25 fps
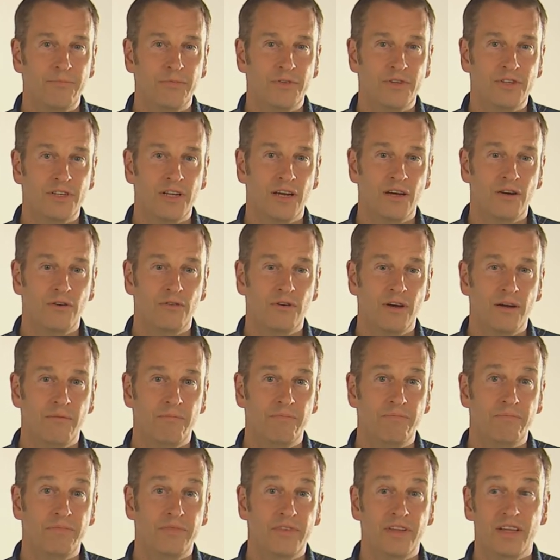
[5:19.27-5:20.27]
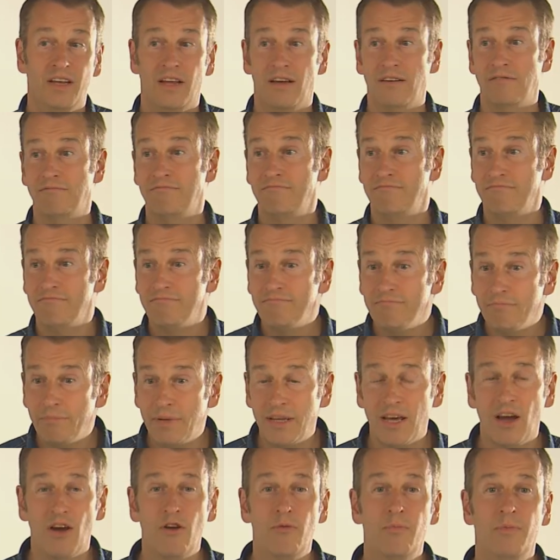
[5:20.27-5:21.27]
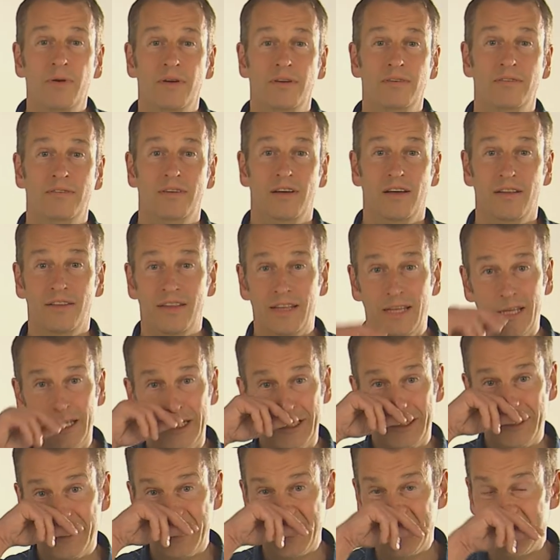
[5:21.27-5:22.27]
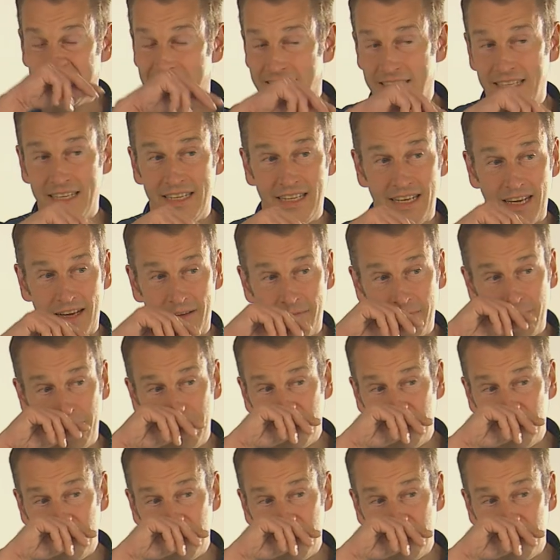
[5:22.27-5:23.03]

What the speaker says: So, you know, be open, I think is the